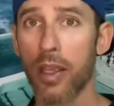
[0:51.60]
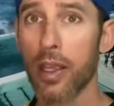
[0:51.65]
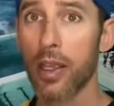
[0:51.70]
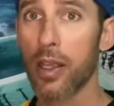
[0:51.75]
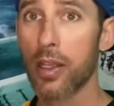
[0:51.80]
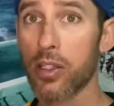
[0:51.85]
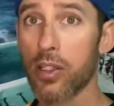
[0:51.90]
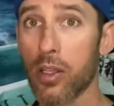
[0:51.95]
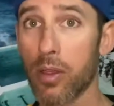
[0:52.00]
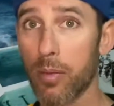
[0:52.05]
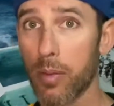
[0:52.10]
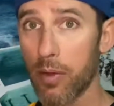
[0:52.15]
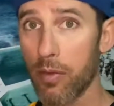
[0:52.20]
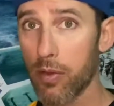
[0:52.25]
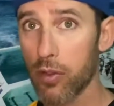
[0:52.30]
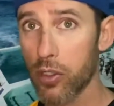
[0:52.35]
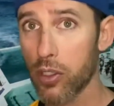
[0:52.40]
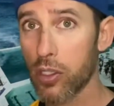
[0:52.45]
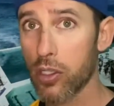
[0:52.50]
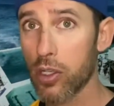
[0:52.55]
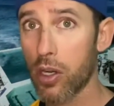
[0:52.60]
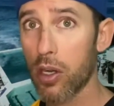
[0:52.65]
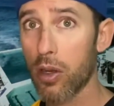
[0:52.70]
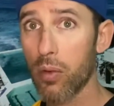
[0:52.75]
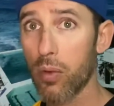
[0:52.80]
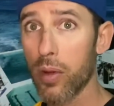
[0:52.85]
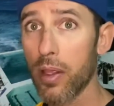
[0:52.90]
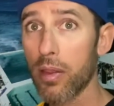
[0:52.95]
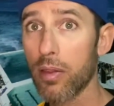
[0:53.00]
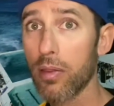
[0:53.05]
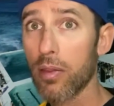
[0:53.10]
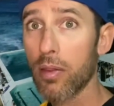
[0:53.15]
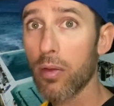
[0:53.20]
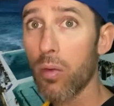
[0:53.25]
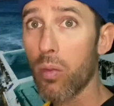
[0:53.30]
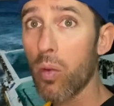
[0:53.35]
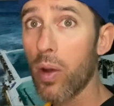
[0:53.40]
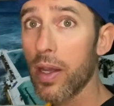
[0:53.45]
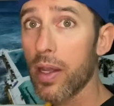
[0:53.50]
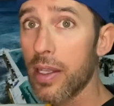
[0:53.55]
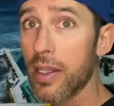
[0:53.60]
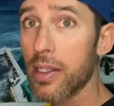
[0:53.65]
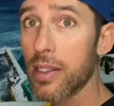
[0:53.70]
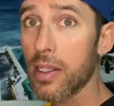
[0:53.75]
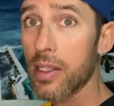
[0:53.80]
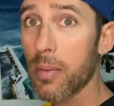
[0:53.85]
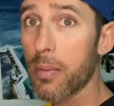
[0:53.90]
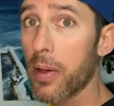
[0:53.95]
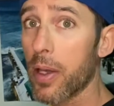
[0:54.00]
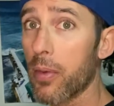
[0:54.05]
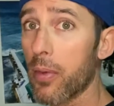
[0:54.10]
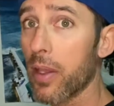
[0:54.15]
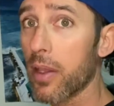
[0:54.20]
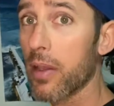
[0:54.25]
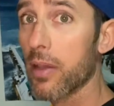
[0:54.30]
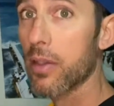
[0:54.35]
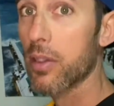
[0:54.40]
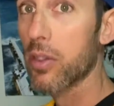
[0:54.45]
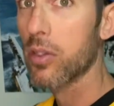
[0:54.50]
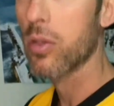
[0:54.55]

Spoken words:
So let me first start with what is a butt wink. So